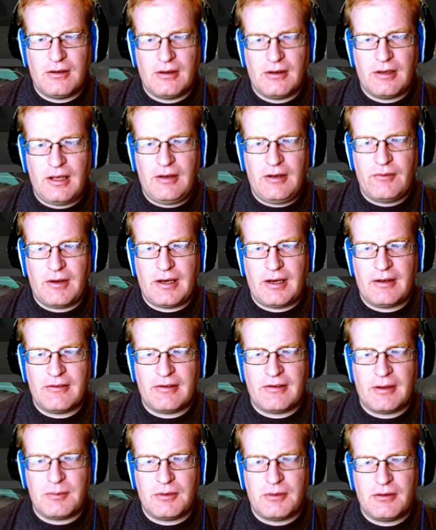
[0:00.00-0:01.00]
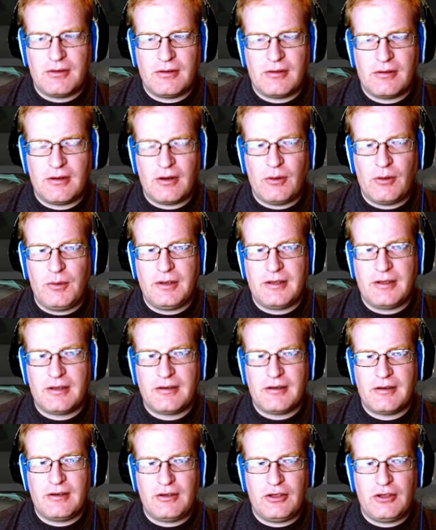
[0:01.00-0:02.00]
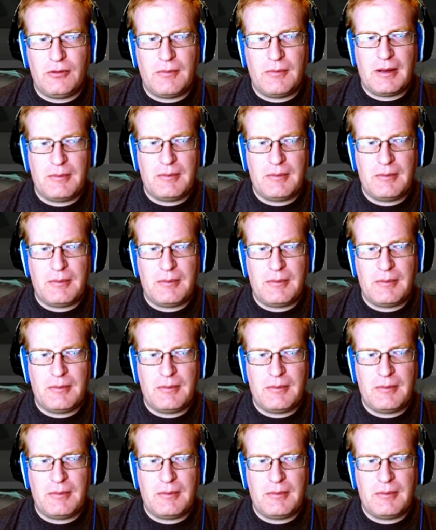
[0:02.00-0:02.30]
Hey, Red-Eyed Sniper. Oh, Addicted, you may